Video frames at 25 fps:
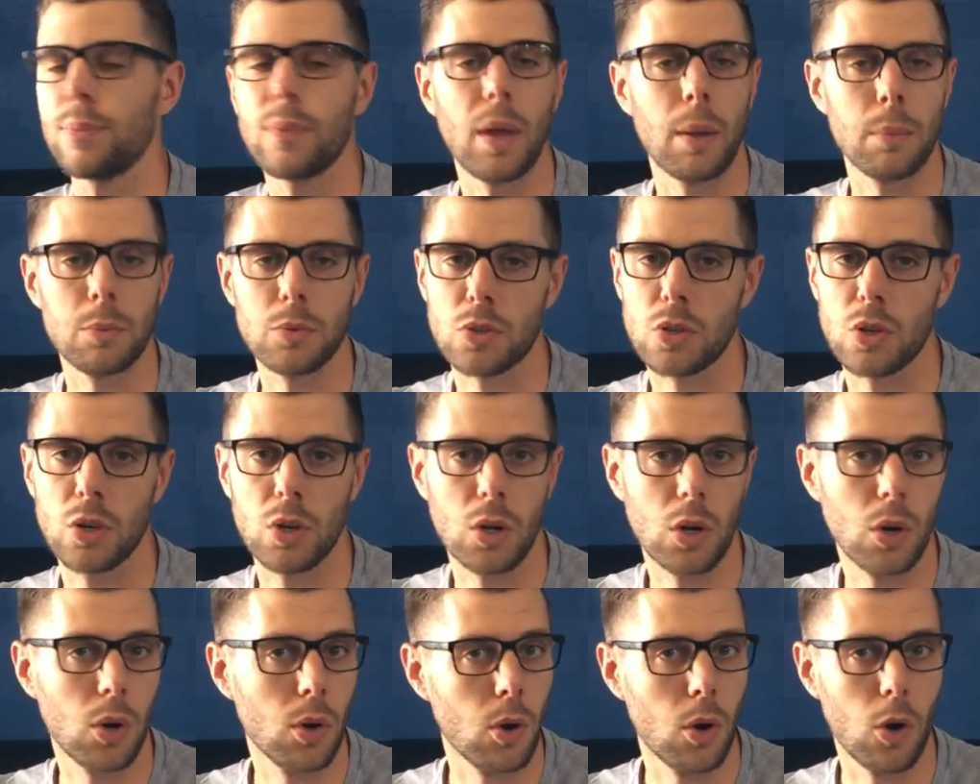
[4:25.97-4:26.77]
I'm just gonna
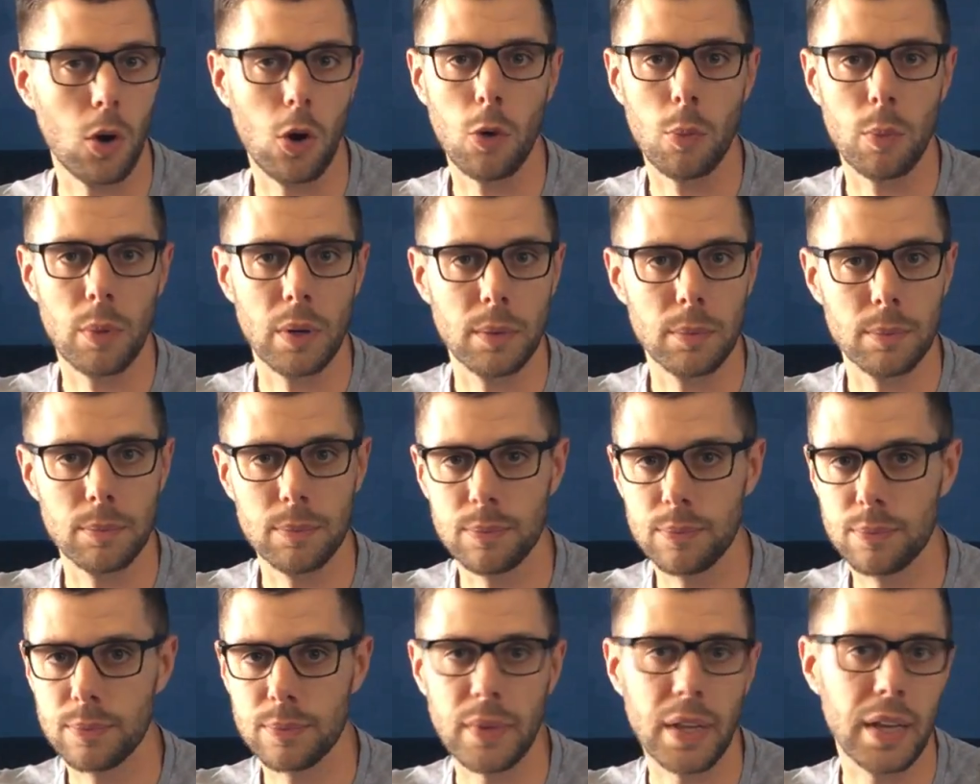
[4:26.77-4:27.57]
go home and
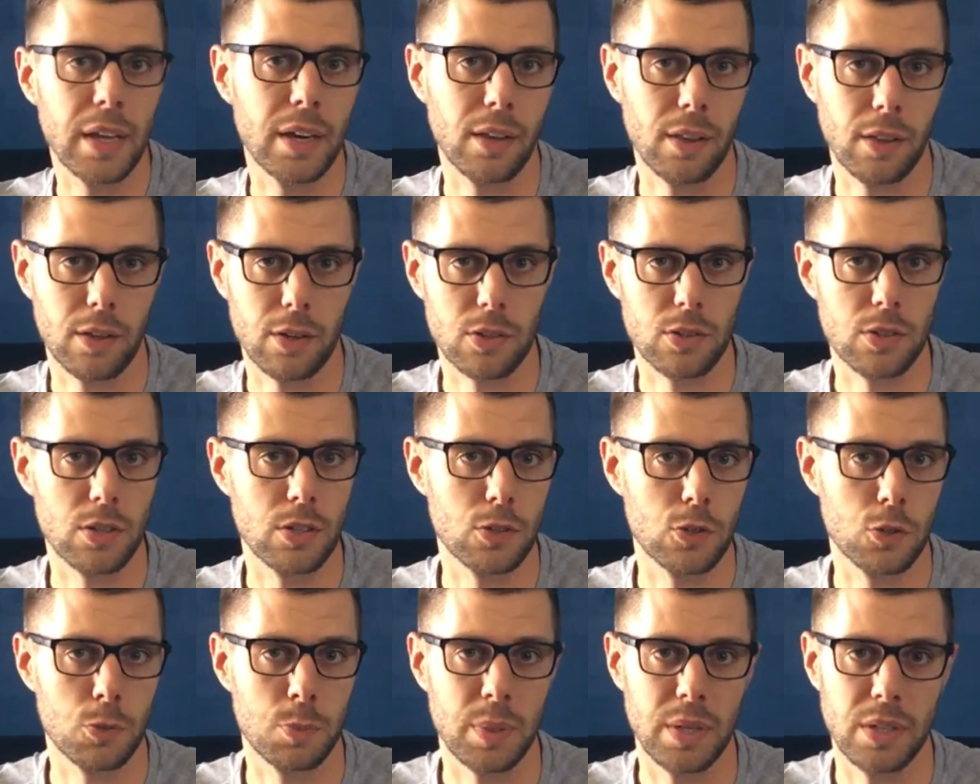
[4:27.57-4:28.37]
eat a Little
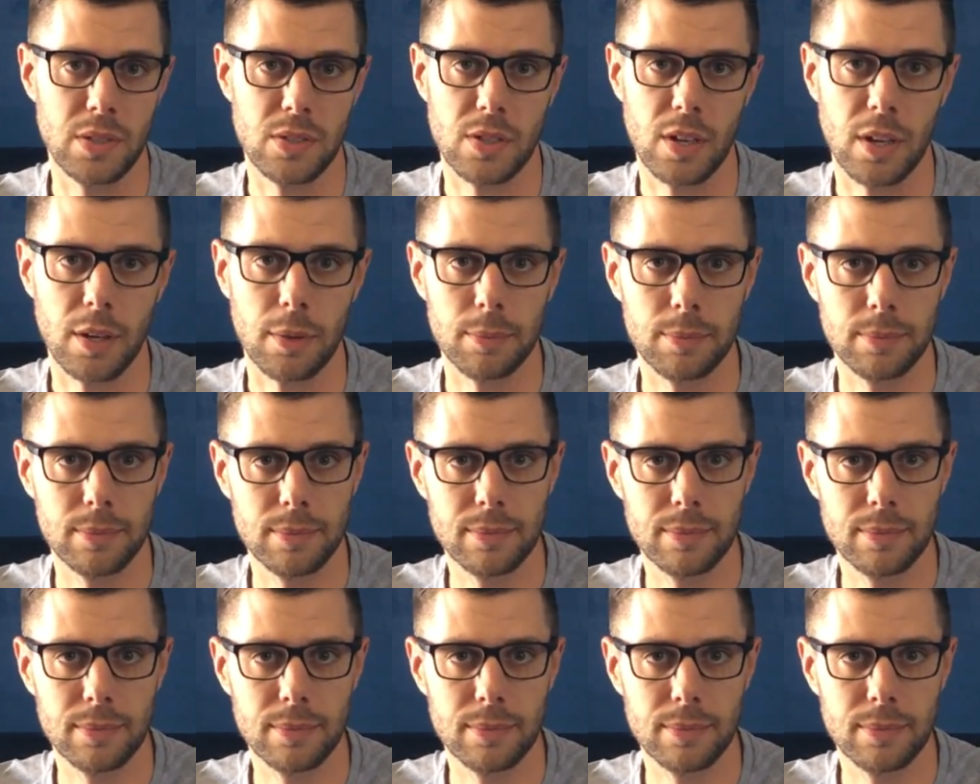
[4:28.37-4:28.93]
Caesars pizza.